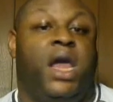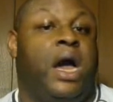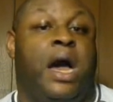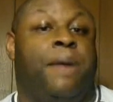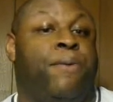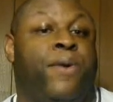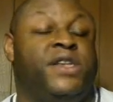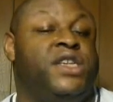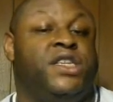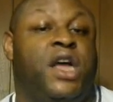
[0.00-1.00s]
Cause
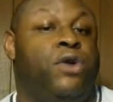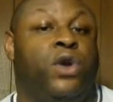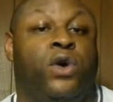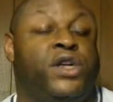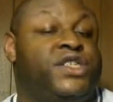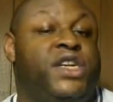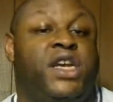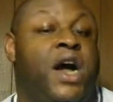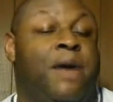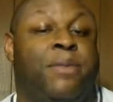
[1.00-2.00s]
Princess don't know if she
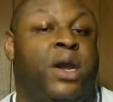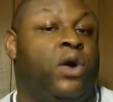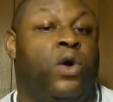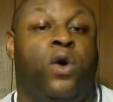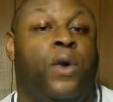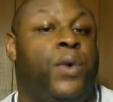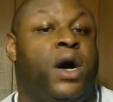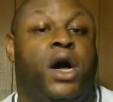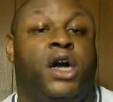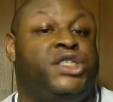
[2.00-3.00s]
coming or going with
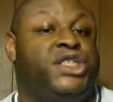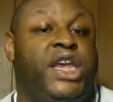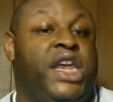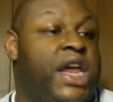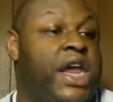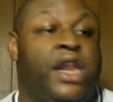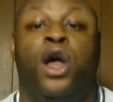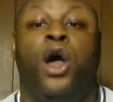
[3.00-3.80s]
her cheating